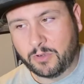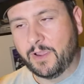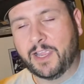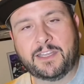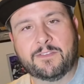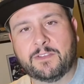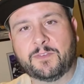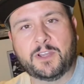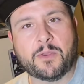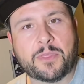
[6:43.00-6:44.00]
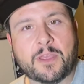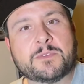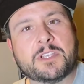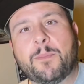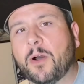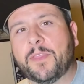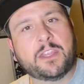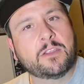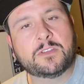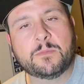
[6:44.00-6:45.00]
go ahead and give this video a thumbs up, all that
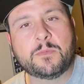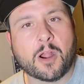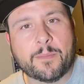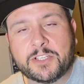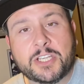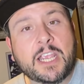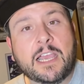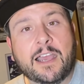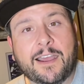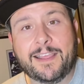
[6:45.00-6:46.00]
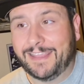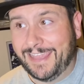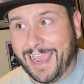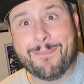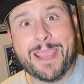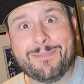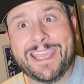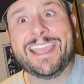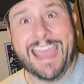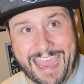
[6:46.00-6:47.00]
YouTube garbage. Uh, yeah, baby.